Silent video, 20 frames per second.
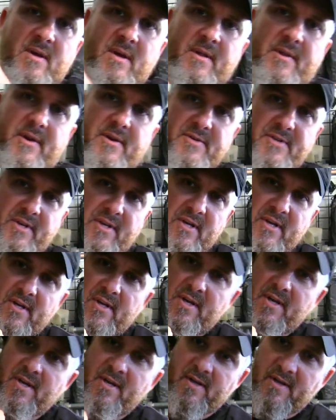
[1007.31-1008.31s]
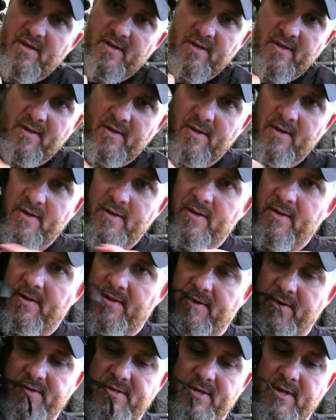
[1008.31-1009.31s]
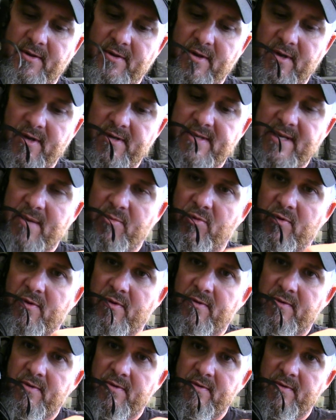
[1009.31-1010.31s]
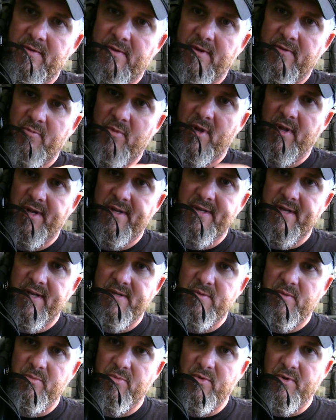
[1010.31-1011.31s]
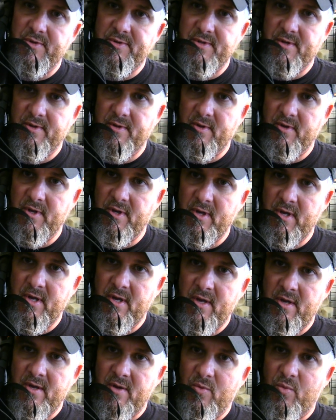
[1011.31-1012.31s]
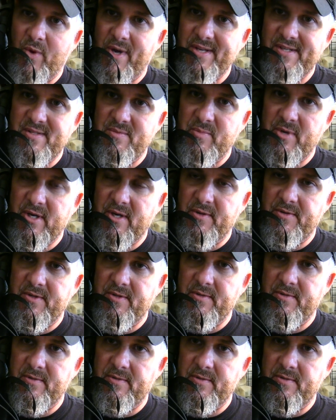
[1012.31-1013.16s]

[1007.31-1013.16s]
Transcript: And there's a good, and there's another good example of my attachment points on the waist belt.